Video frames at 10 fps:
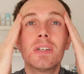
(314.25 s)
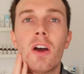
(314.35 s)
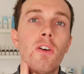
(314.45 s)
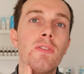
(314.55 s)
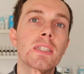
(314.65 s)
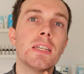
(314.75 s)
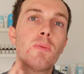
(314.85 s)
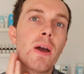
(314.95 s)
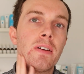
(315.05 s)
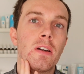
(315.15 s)
And obviously
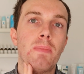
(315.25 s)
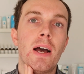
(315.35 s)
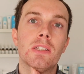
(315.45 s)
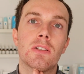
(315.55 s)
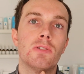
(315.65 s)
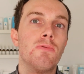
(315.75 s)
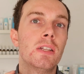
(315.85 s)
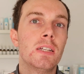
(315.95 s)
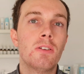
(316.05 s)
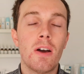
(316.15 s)
wearing a mask has
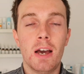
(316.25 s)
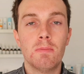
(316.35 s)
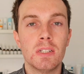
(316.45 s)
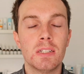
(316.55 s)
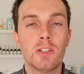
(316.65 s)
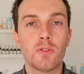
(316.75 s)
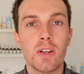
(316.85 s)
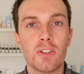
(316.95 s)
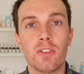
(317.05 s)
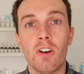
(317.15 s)
really not helped the
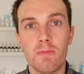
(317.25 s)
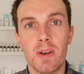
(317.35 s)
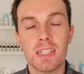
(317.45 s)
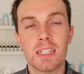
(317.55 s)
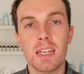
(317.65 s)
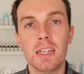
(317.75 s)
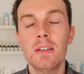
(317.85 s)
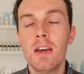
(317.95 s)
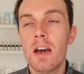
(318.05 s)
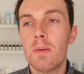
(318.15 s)
situation of my skin,